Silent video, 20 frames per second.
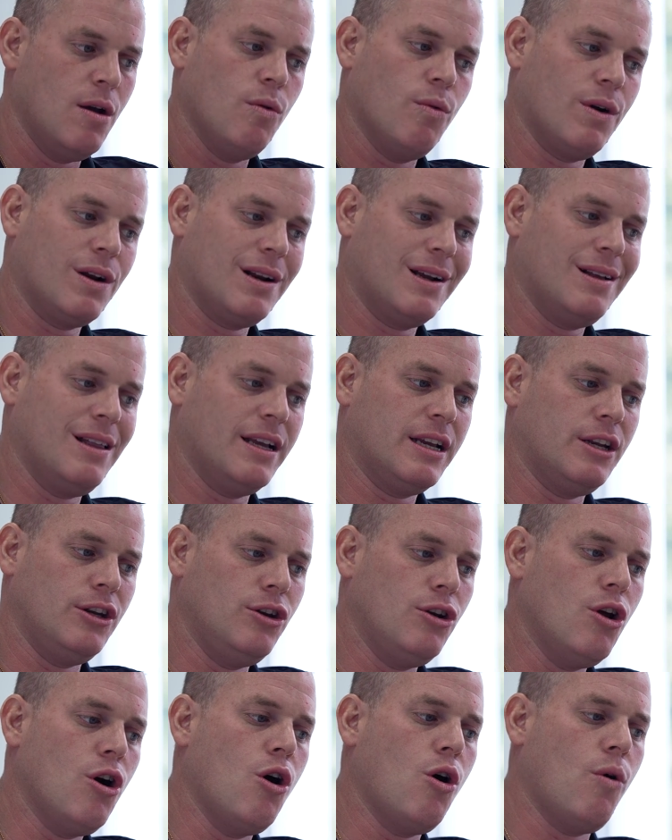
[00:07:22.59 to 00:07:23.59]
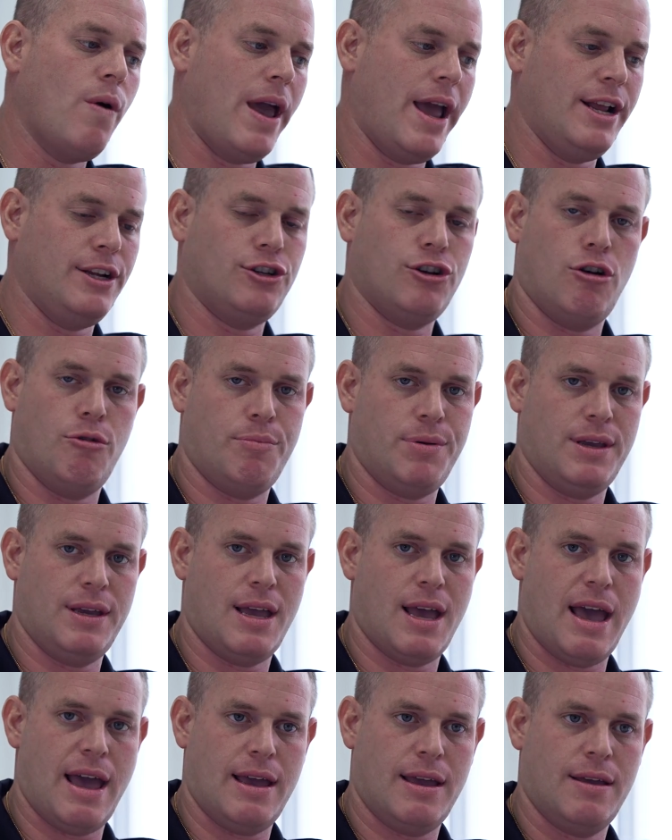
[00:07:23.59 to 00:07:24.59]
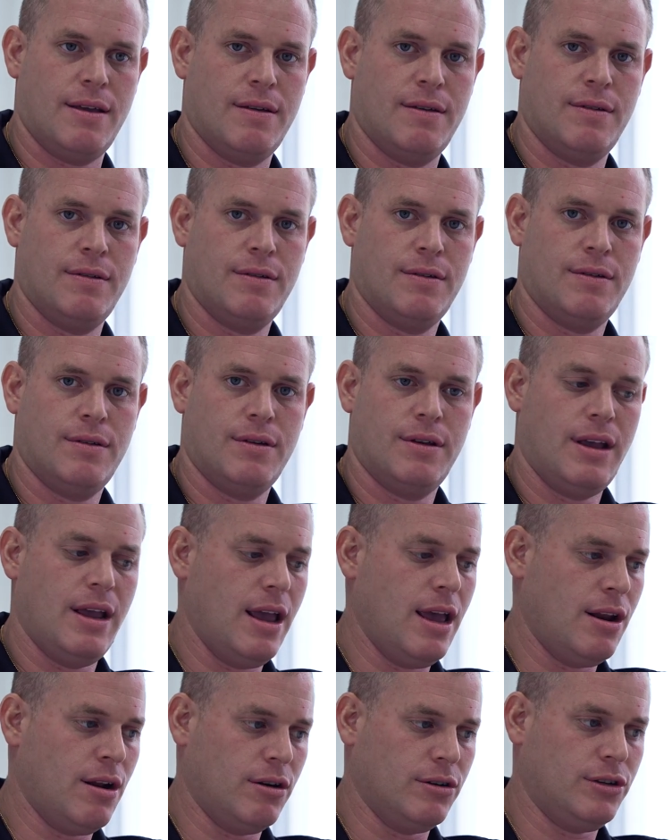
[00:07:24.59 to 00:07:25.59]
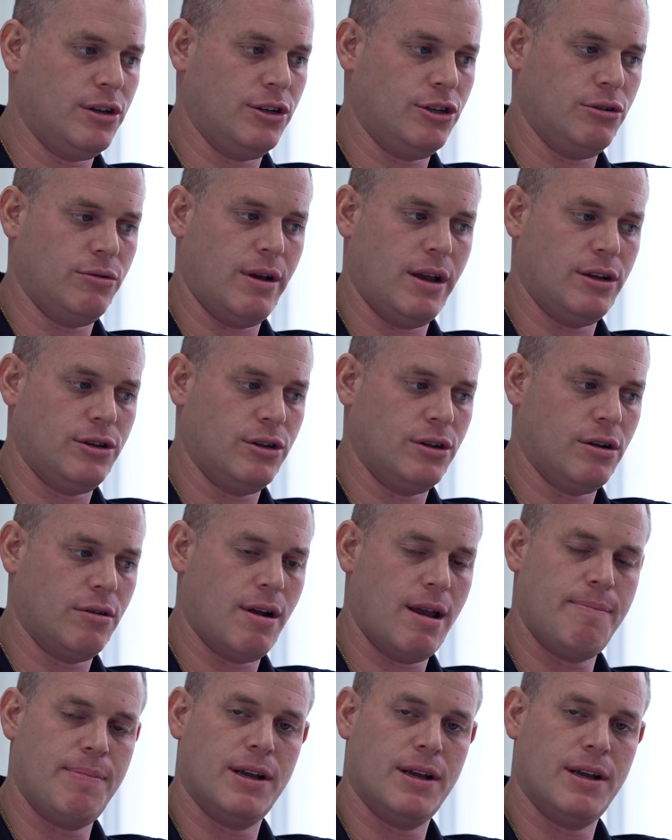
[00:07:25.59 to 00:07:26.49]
We're gonna click no HOPA in our situation, all right?